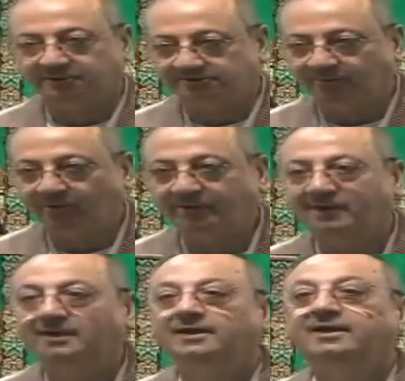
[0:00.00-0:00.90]
this
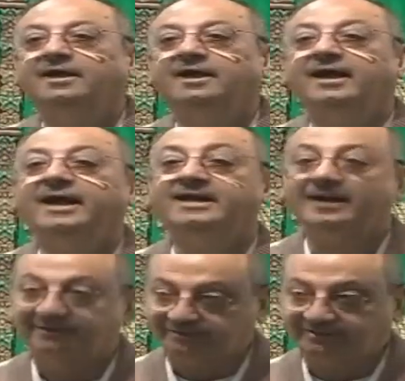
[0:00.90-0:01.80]
book and
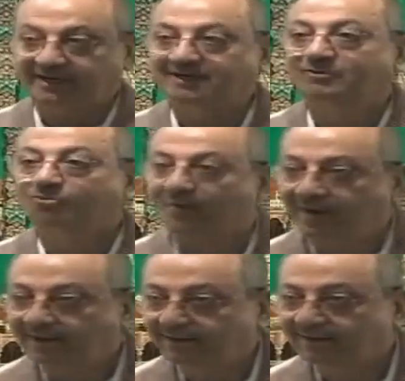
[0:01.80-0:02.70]
understand it
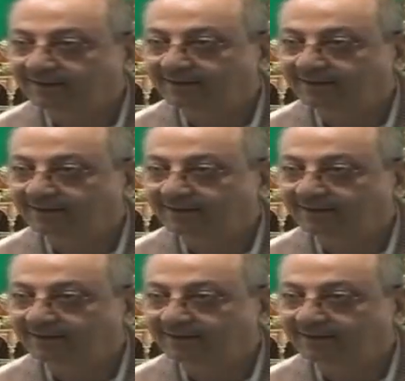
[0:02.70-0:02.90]
well,